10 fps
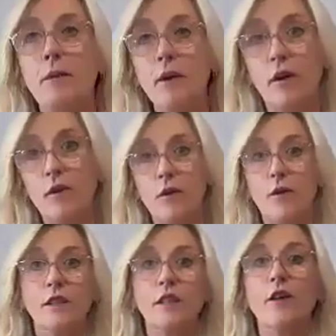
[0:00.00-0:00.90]
people go,
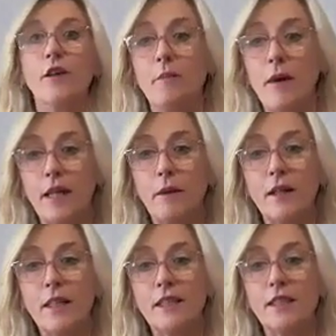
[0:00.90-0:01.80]
oh, it's a lot of money,
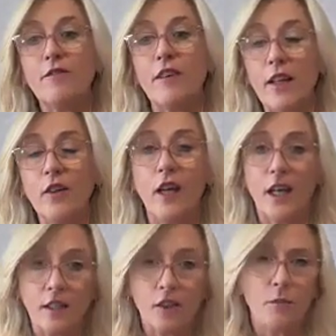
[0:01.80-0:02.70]
but it's a value
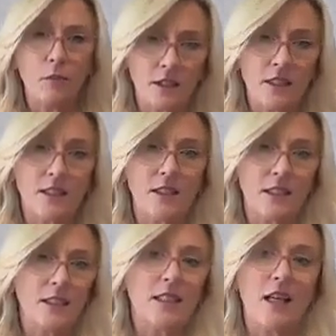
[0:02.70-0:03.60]
add to your business.
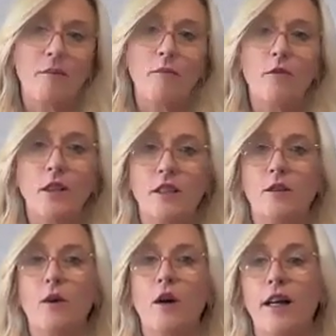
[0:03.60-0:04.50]
It's the same
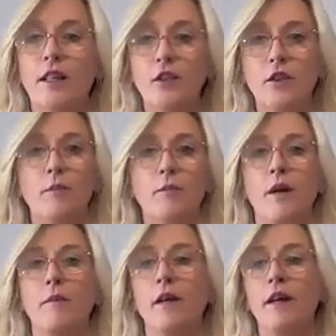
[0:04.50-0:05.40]
reason why I do the
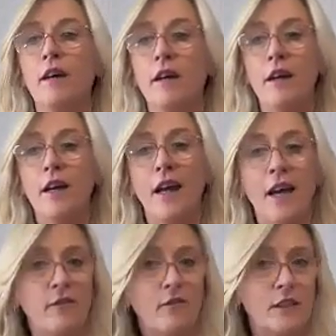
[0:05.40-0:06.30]
premier
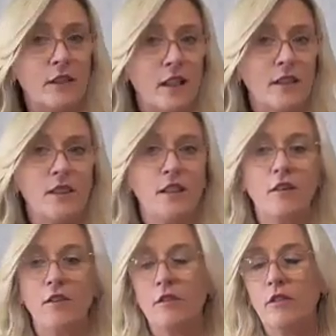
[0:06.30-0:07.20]

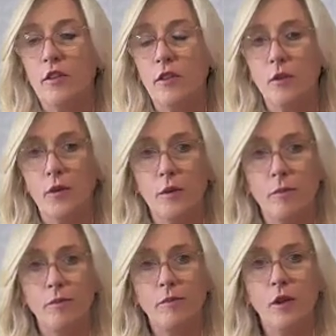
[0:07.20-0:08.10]
advertising on all
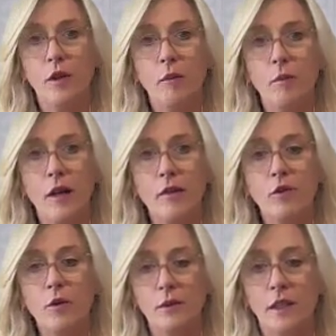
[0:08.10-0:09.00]
the,
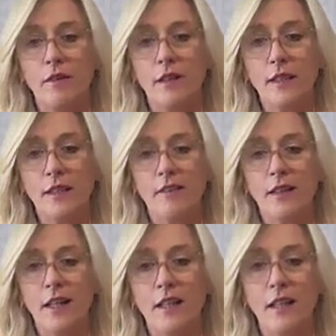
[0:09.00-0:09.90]
platforms and things
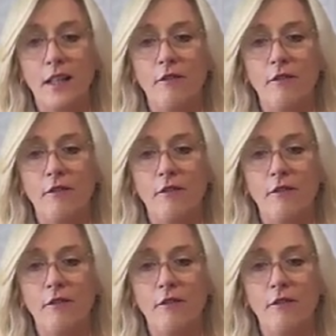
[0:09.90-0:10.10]
and that.